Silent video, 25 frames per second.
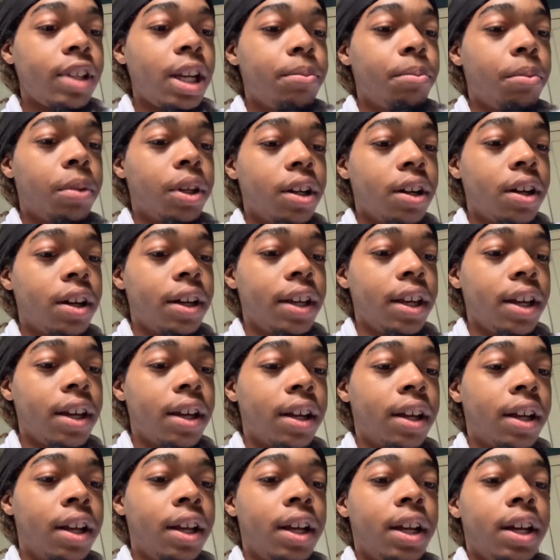But uh
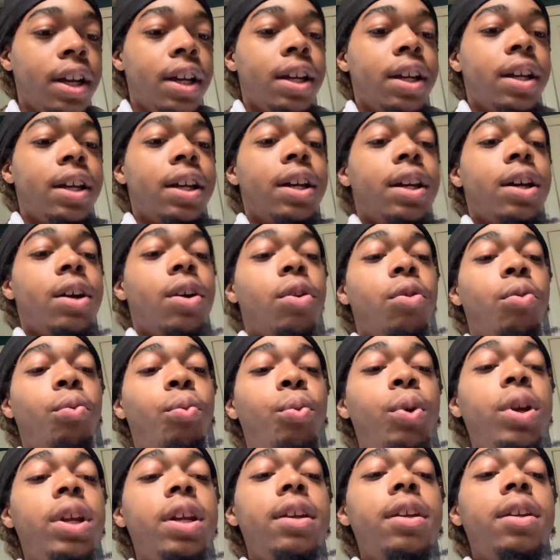yeah,
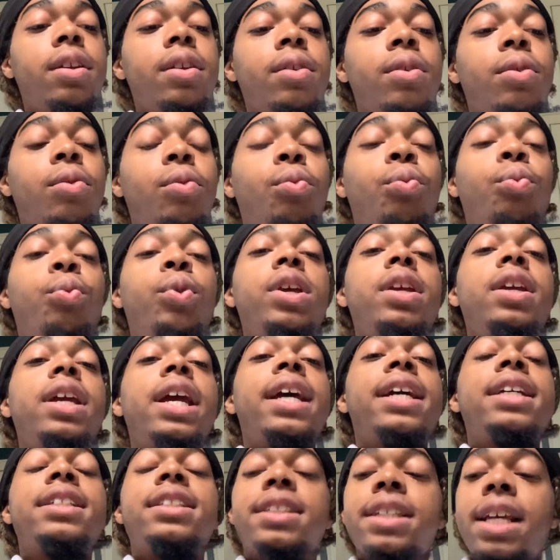we we
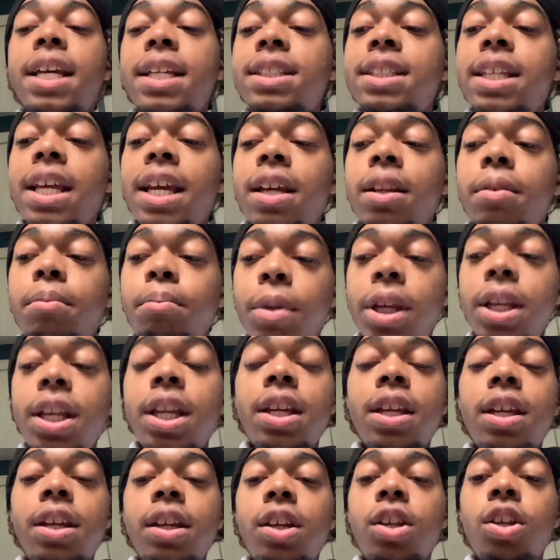exist in
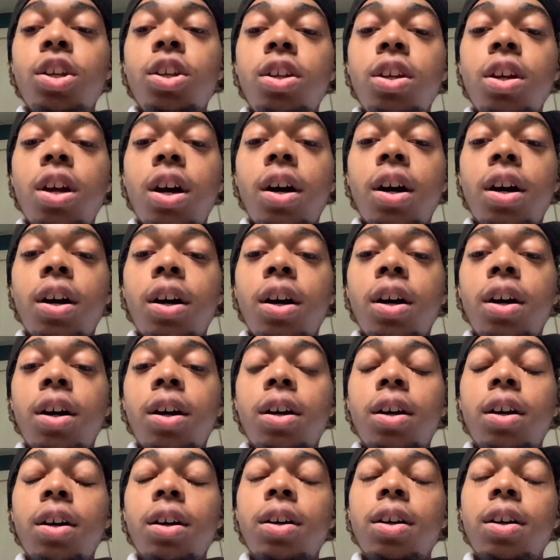many uh